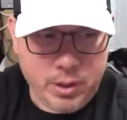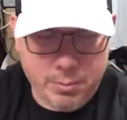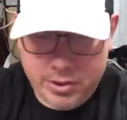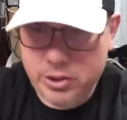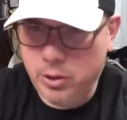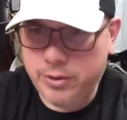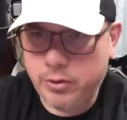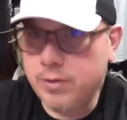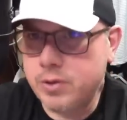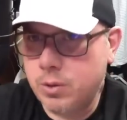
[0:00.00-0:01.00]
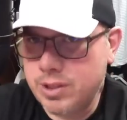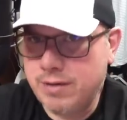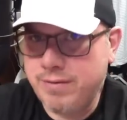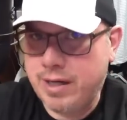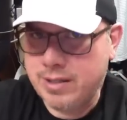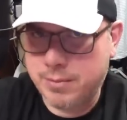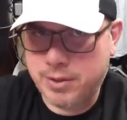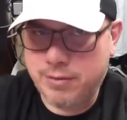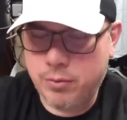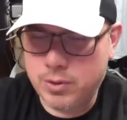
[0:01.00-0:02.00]
But, you know, at thrift stores, I'll find
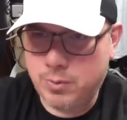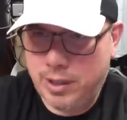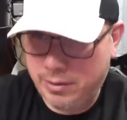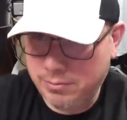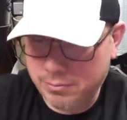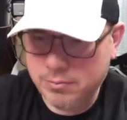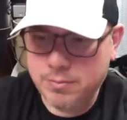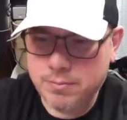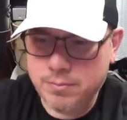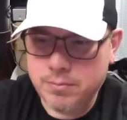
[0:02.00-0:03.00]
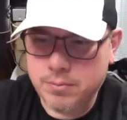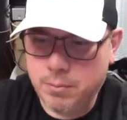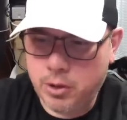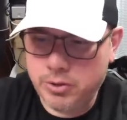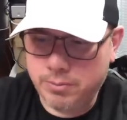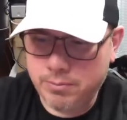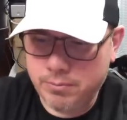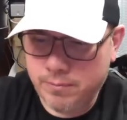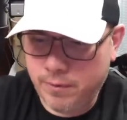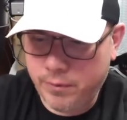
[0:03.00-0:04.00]
something every once in a while. Merch on
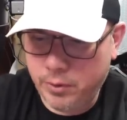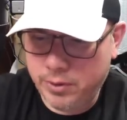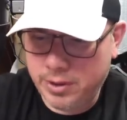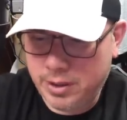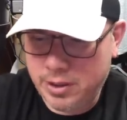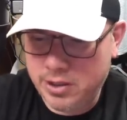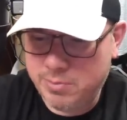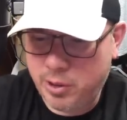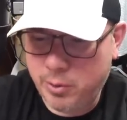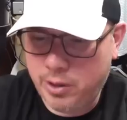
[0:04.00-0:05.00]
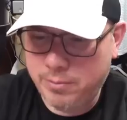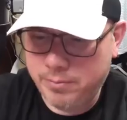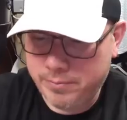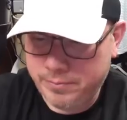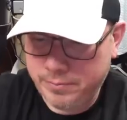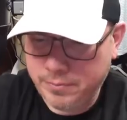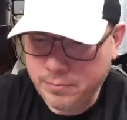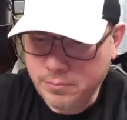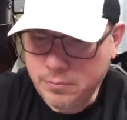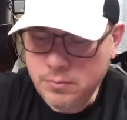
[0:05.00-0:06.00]
Fulfilled, and it does pretty well.
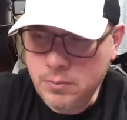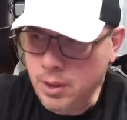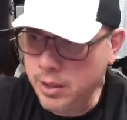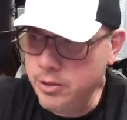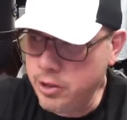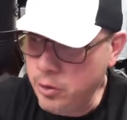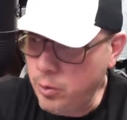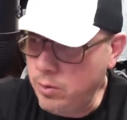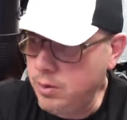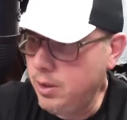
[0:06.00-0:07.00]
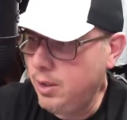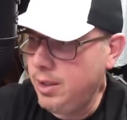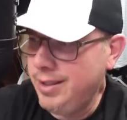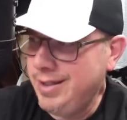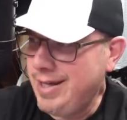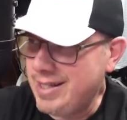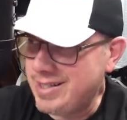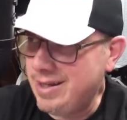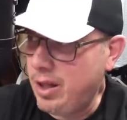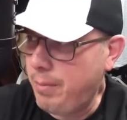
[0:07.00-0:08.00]
In general, I
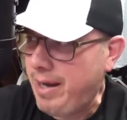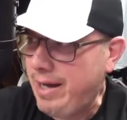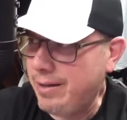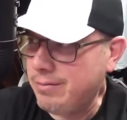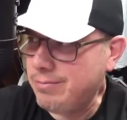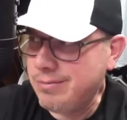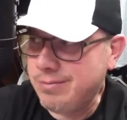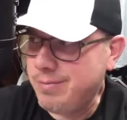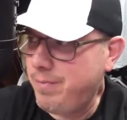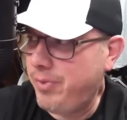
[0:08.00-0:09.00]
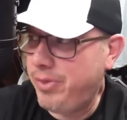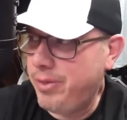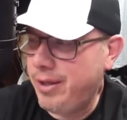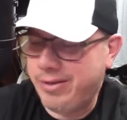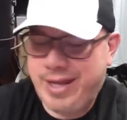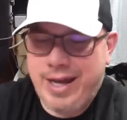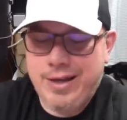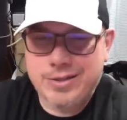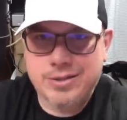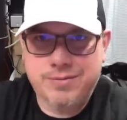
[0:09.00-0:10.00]
sell about
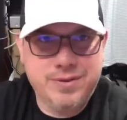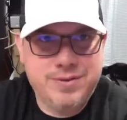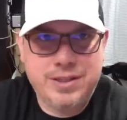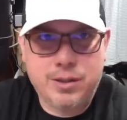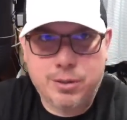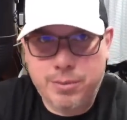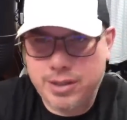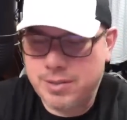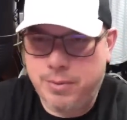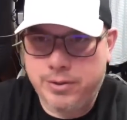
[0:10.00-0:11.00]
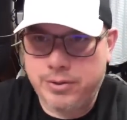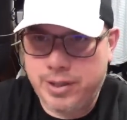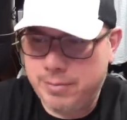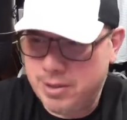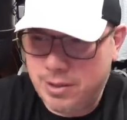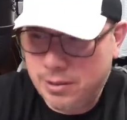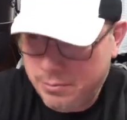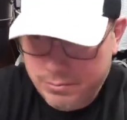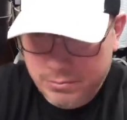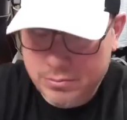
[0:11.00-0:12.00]
$1,000 to $1,500 bucks a month on Amazon.
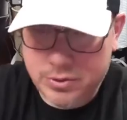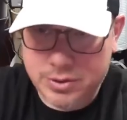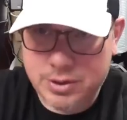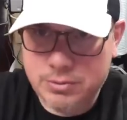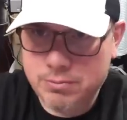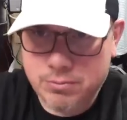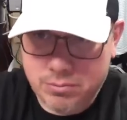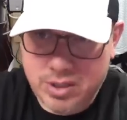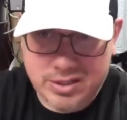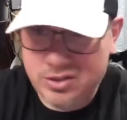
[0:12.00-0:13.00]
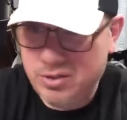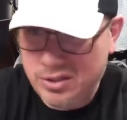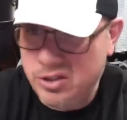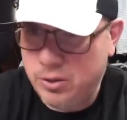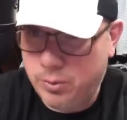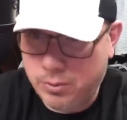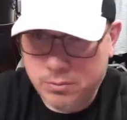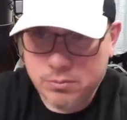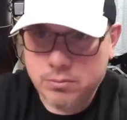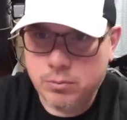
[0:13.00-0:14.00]
That's a general
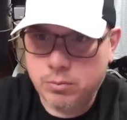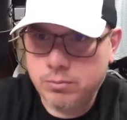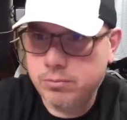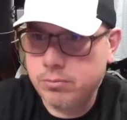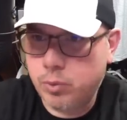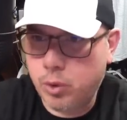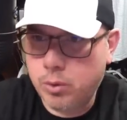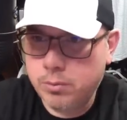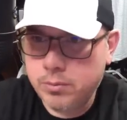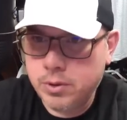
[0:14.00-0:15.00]
rule.